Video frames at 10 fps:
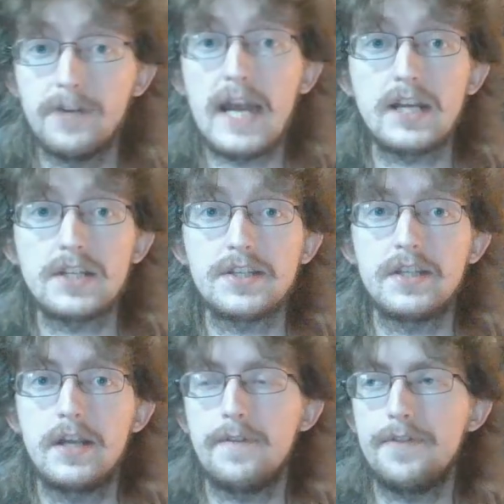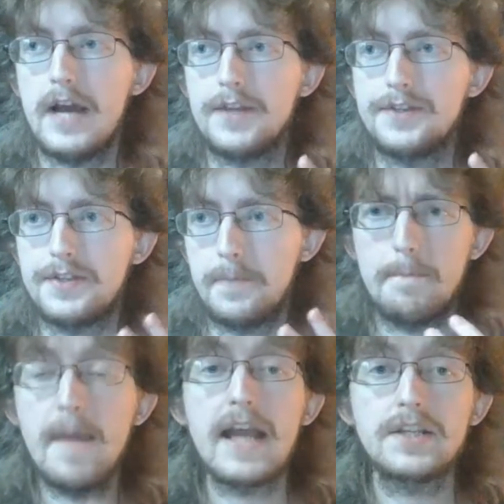flicks that
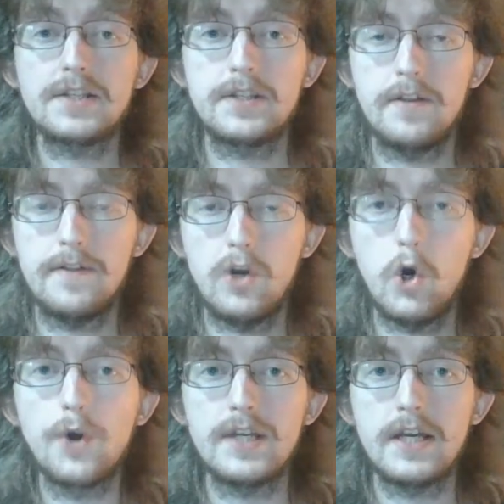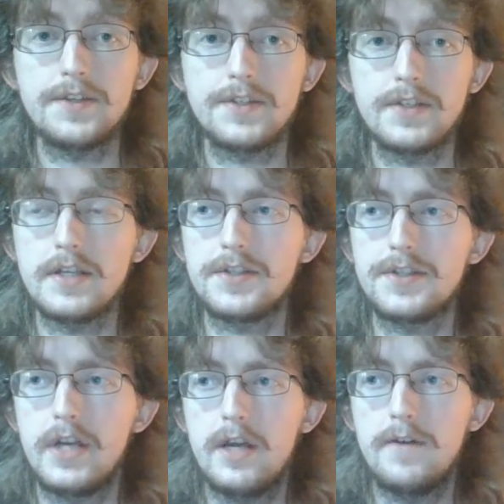makes
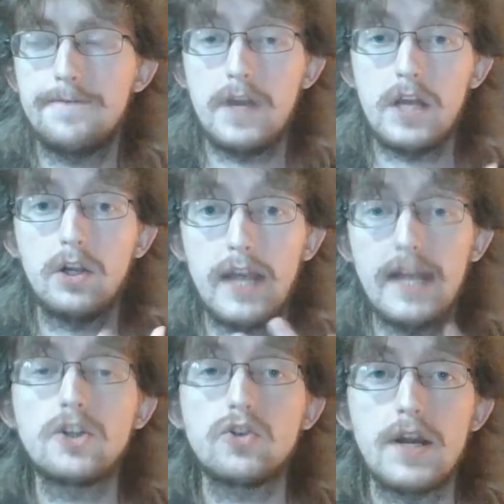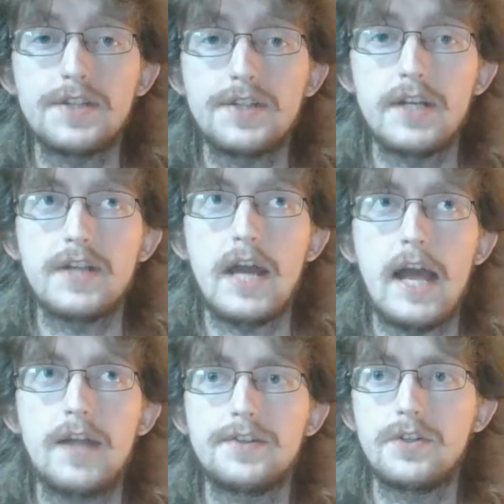audiences feel interested
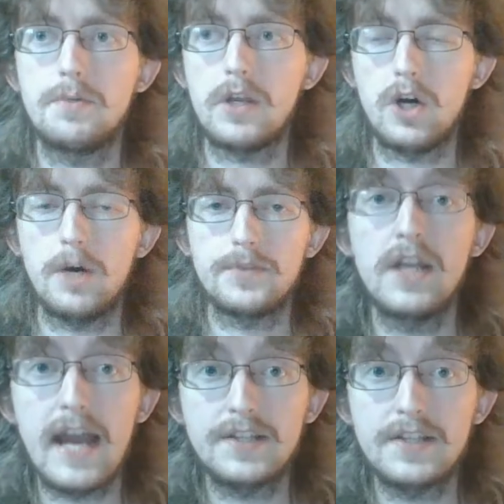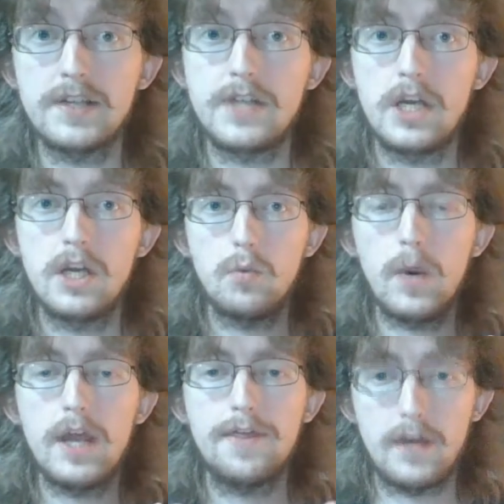and to become connected
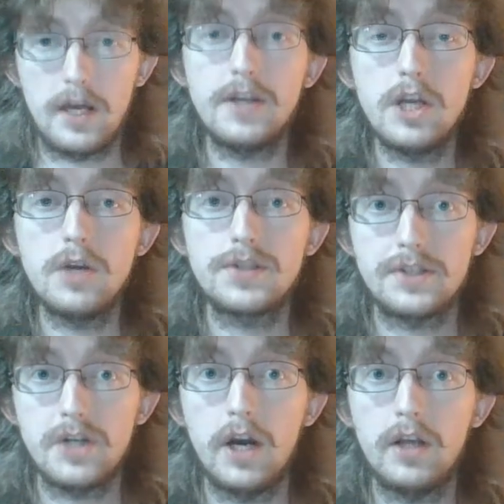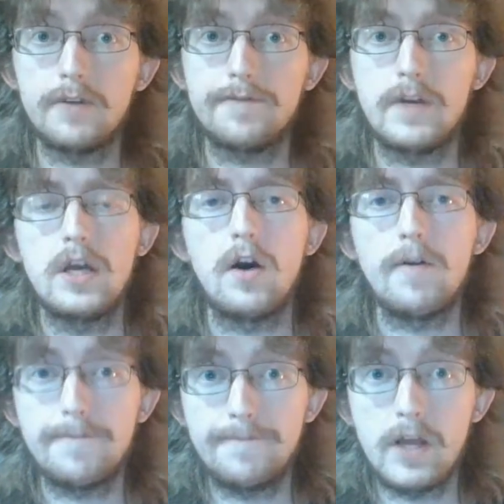with a new style
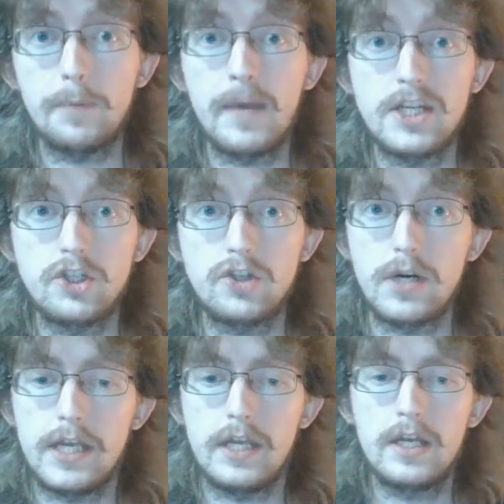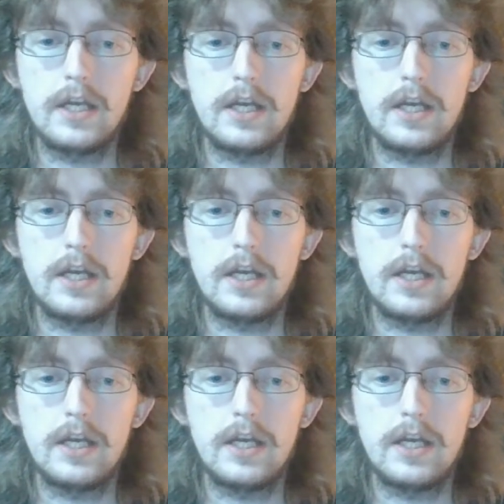of film history.